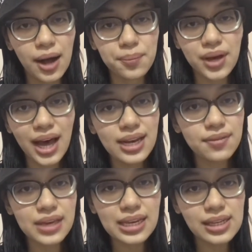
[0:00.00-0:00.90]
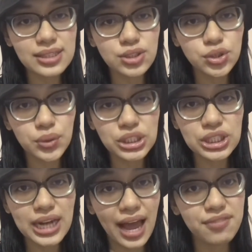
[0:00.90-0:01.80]
kind of in a
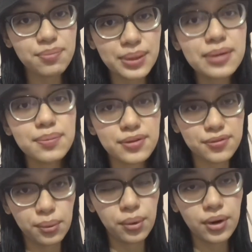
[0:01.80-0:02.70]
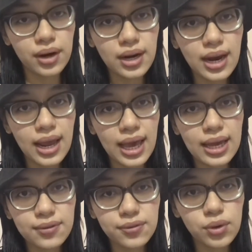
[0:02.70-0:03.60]
situation that I've been before,
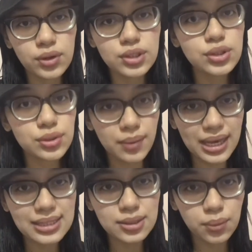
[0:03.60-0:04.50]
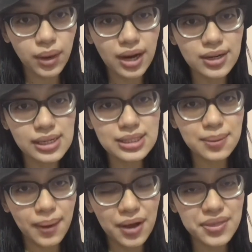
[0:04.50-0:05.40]
and of course to raise awareness
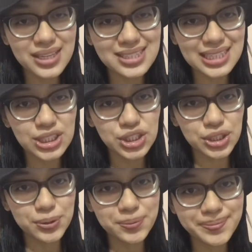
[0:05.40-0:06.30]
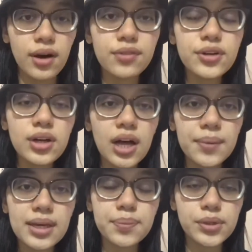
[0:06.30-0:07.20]
about this issue.
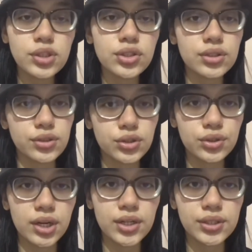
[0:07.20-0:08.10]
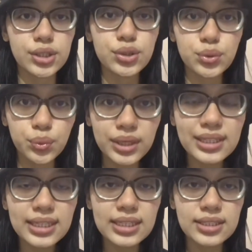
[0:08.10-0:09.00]
Overcoming a personal struggle is
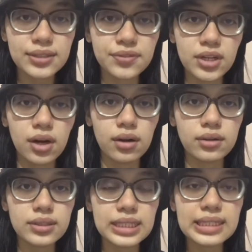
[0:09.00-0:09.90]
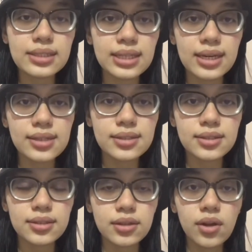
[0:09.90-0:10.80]
really difficult. It
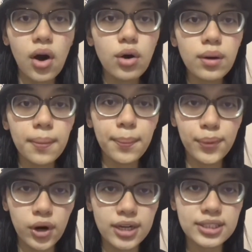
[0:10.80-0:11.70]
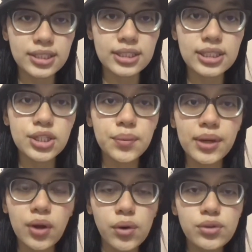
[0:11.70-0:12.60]
takes a long process, and you
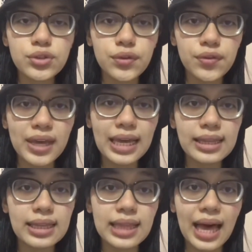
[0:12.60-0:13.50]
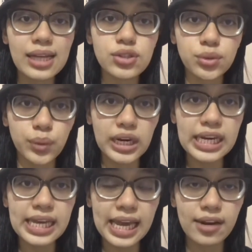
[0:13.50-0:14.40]
might also think that that is already
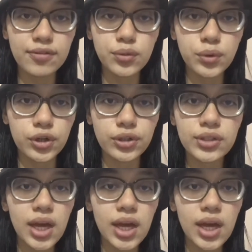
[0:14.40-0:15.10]
the end of the world